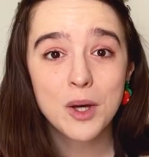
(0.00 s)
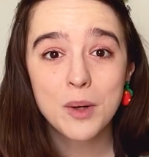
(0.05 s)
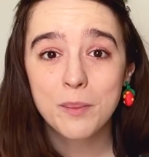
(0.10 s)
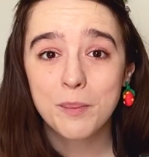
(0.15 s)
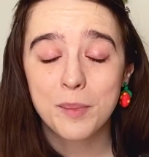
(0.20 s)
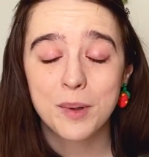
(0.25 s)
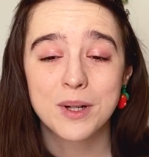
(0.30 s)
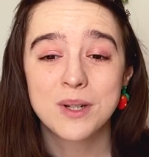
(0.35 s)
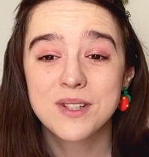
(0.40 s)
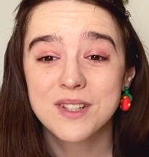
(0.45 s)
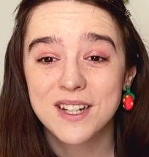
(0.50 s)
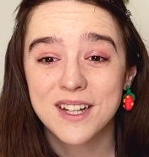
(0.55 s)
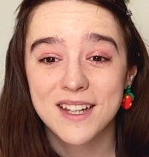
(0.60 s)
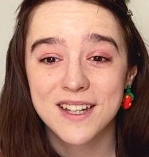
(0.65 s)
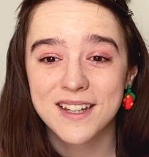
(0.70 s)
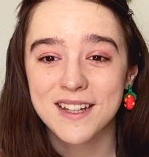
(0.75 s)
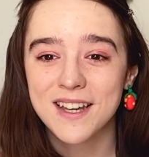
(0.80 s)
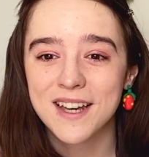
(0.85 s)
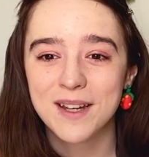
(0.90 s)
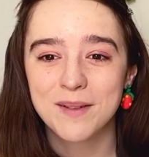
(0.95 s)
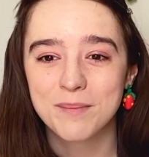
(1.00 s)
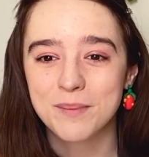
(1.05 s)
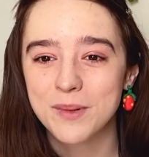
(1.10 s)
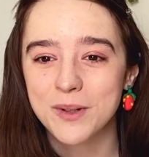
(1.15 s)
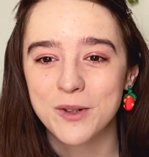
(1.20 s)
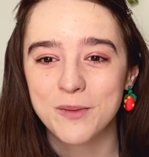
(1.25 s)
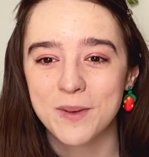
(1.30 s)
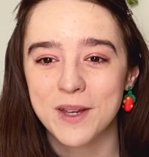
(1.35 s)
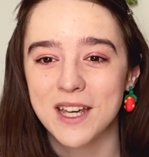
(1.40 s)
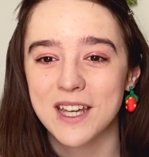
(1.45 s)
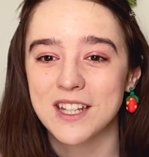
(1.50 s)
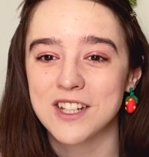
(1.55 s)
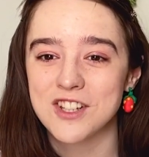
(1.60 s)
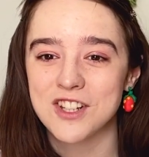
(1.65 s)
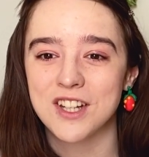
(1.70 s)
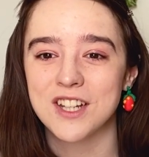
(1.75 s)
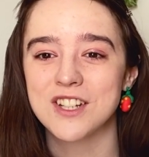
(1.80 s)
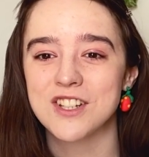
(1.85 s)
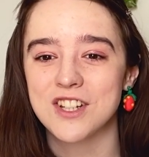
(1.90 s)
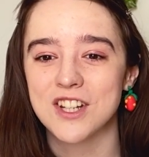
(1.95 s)
bursting and blooming and
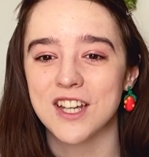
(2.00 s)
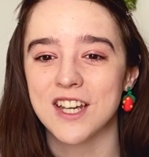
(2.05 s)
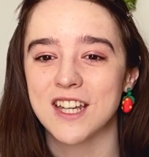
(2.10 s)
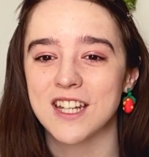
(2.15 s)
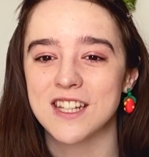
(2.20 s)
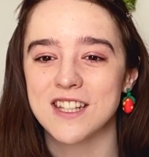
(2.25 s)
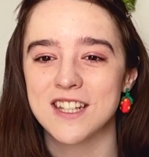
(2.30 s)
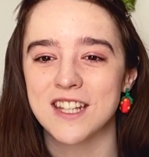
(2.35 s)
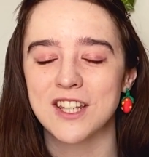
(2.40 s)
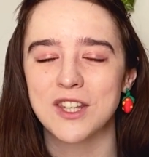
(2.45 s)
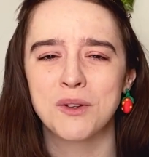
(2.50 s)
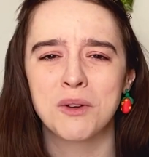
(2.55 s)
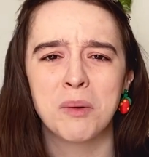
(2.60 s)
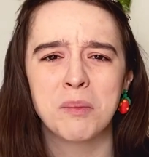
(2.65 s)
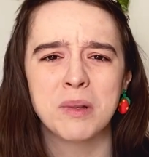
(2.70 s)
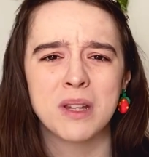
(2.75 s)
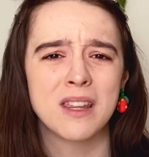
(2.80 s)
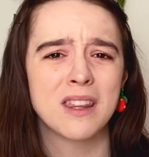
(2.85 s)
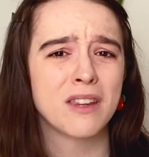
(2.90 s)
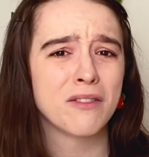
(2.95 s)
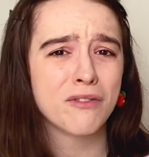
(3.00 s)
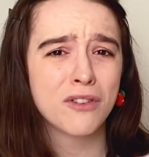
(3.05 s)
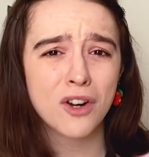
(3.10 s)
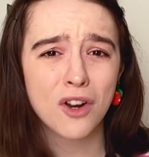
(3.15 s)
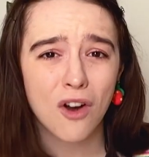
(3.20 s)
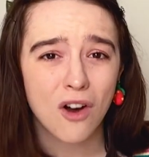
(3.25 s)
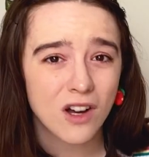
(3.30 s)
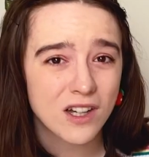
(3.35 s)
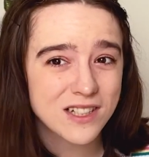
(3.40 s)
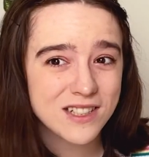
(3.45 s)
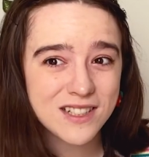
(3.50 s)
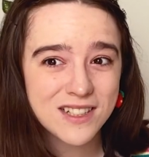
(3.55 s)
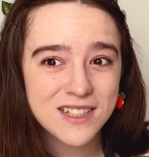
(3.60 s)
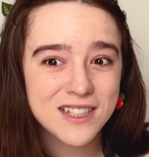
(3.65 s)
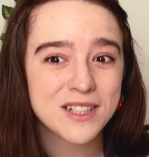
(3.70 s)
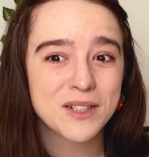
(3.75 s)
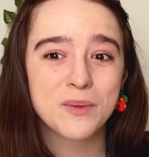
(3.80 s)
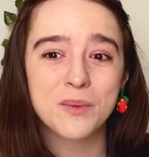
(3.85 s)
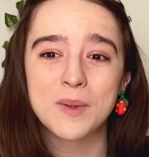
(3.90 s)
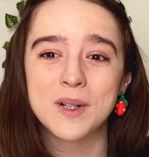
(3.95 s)
changing, and it's like you completely forgot
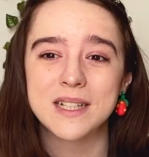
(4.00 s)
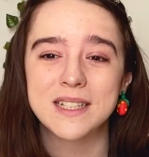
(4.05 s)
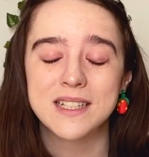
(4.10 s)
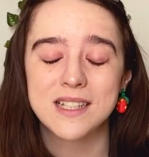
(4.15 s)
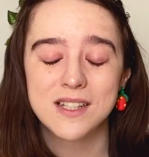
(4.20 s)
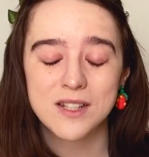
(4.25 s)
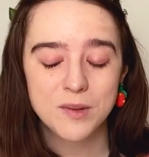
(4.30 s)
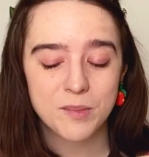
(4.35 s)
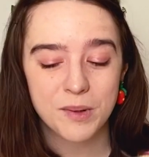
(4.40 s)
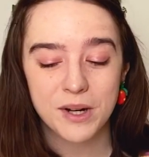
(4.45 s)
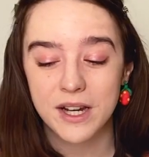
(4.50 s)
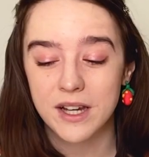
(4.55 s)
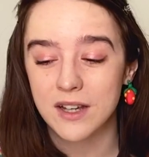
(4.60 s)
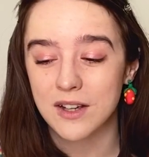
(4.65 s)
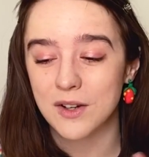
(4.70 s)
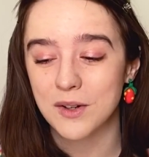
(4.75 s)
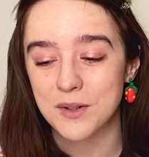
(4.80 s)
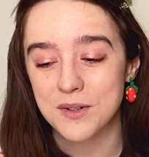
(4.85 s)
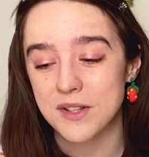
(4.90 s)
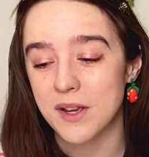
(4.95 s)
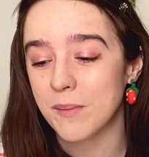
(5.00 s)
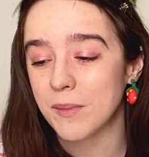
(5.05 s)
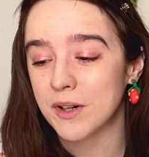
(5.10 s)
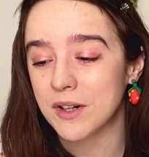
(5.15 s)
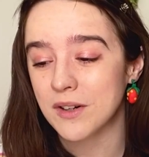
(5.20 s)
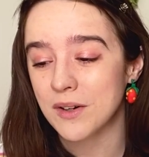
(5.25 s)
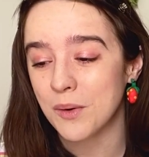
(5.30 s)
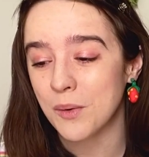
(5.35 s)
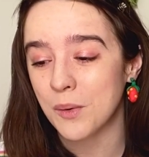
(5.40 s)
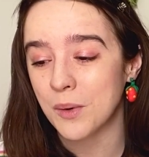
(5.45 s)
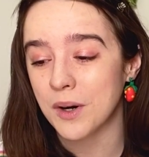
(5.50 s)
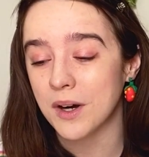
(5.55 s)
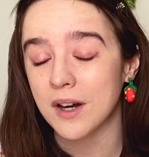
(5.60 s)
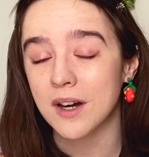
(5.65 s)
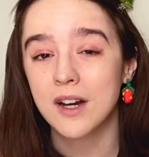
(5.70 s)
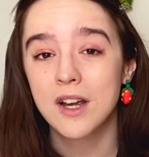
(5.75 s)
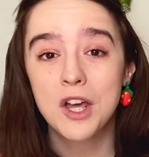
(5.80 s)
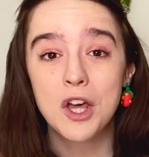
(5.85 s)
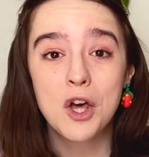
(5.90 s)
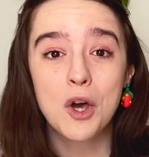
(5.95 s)
what spring or summer or
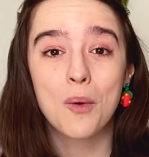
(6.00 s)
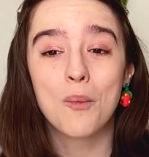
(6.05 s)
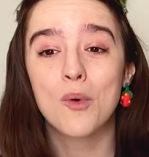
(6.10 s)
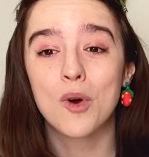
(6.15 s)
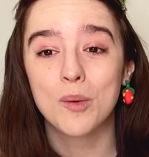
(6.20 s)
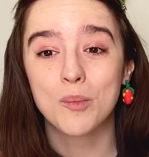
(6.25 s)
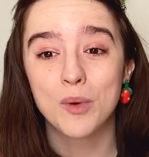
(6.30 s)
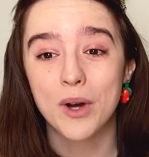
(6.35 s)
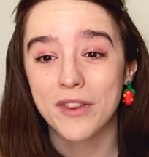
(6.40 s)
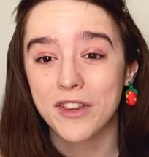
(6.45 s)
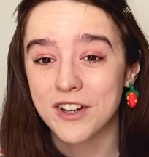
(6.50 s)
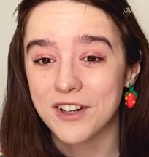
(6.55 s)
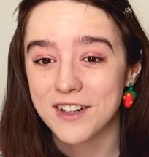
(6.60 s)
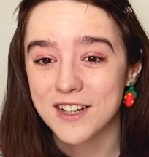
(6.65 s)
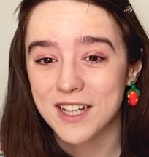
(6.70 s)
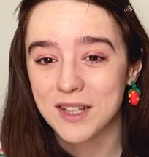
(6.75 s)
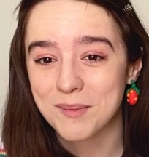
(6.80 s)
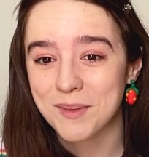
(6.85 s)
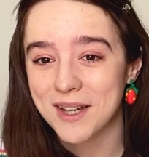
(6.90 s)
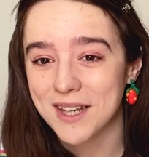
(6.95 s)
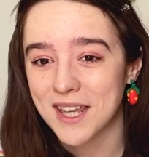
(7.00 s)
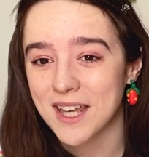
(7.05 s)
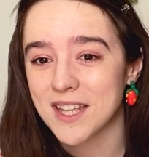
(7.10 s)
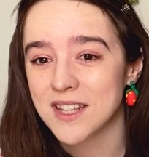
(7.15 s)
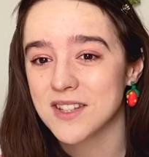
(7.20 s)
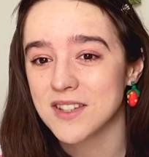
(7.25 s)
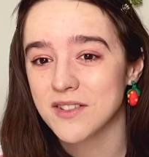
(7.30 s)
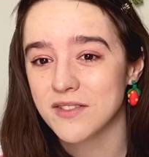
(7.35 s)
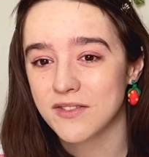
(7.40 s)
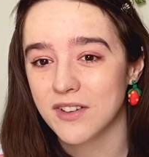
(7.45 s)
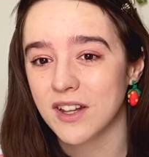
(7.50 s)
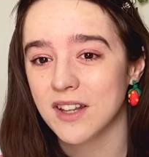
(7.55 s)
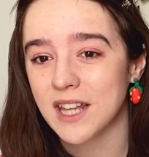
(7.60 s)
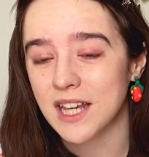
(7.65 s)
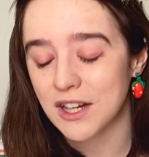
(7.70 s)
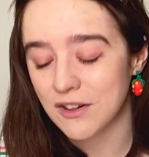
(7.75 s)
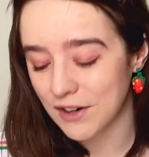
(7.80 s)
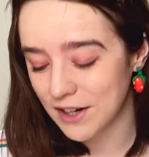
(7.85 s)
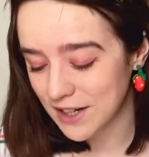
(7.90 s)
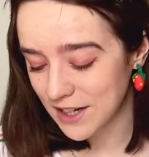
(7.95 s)
warm weather, in my case, felt
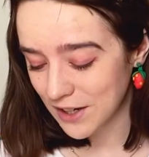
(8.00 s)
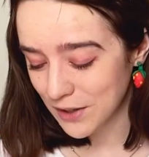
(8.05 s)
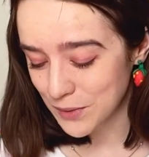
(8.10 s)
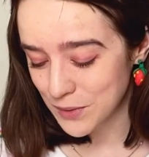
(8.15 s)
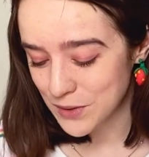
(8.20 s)
like right now.